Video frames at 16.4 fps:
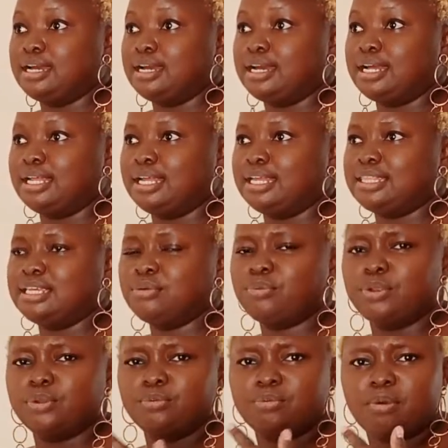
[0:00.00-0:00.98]
I
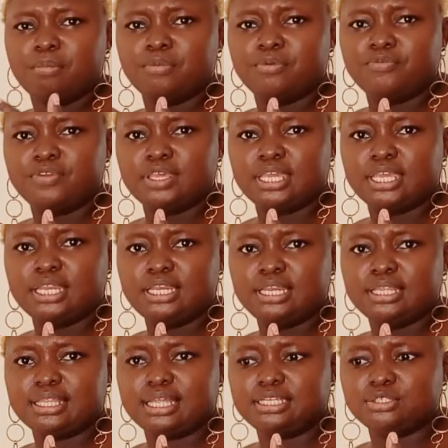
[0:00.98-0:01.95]
think when we were moving
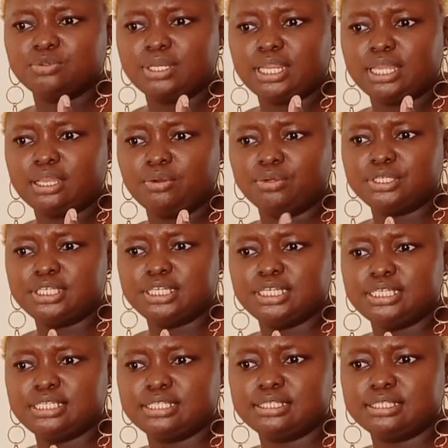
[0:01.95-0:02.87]
in, that is when I got it.